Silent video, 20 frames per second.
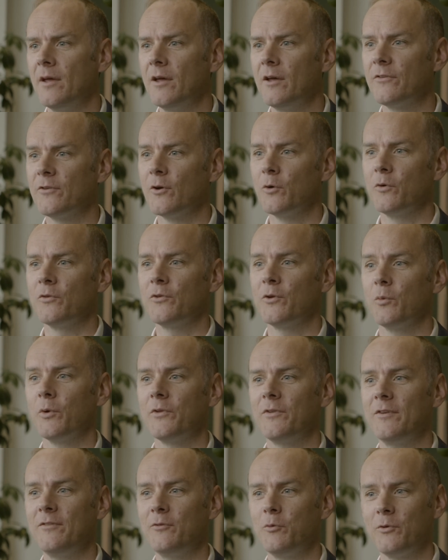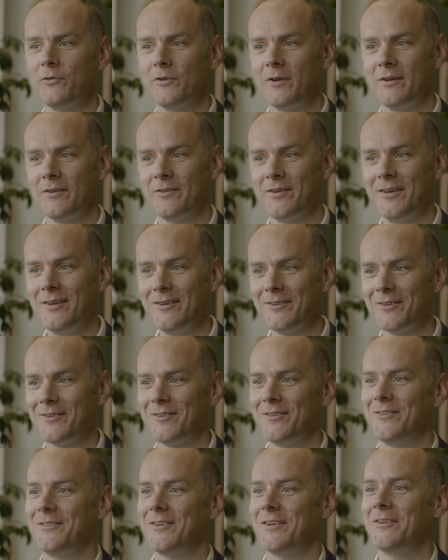So what this result tells us
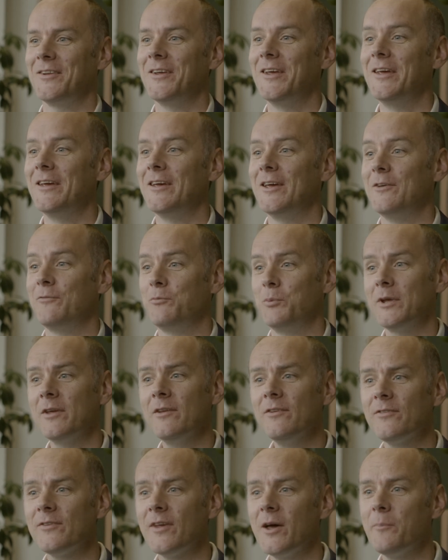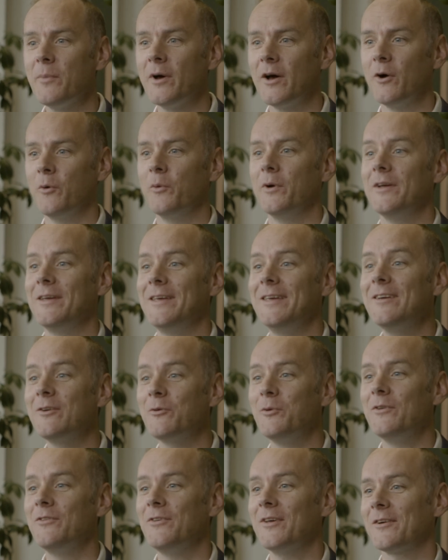is that if we can somehow
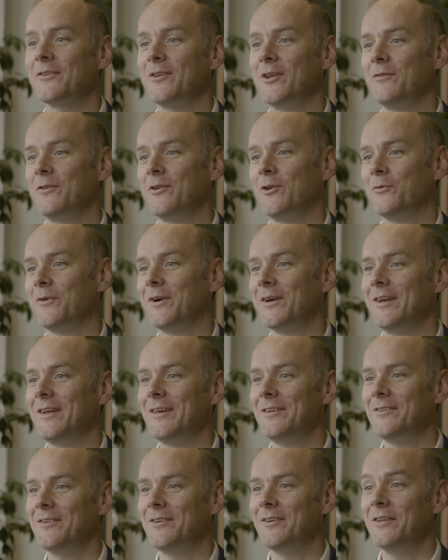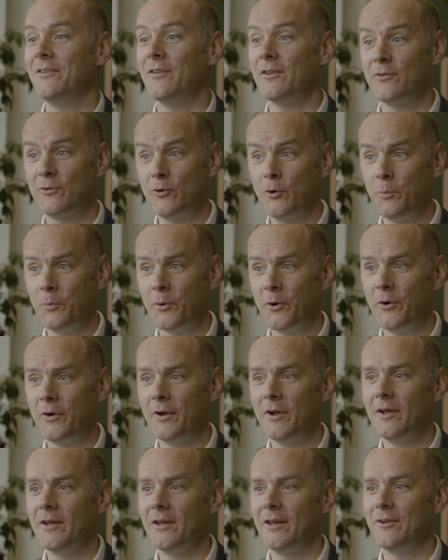increase the activity of IL-18 in the tumor,
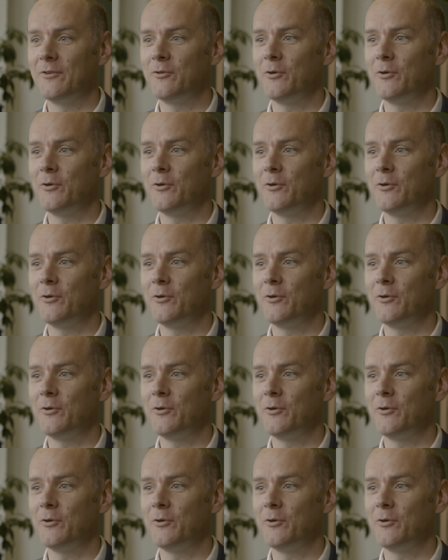it